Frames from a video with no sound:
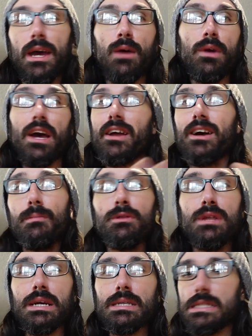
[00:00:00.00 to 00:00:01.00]
And we got a couple
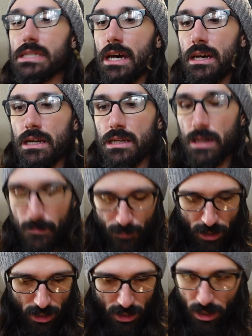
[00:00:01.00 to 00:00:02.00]
things signed.
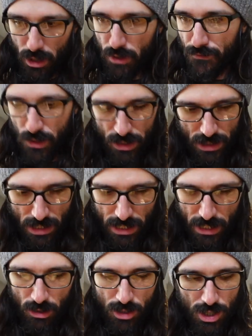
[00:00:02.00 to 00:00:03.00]
Uh, the first
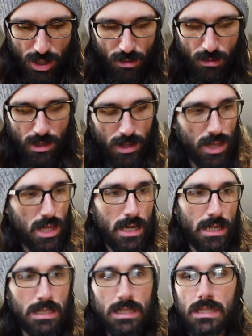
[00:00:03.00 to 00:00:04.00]
thing, I'll show
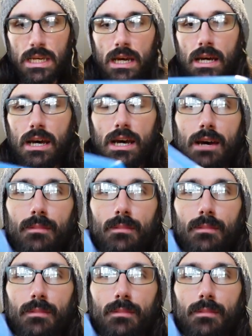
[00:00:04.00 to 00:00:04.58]
this uh,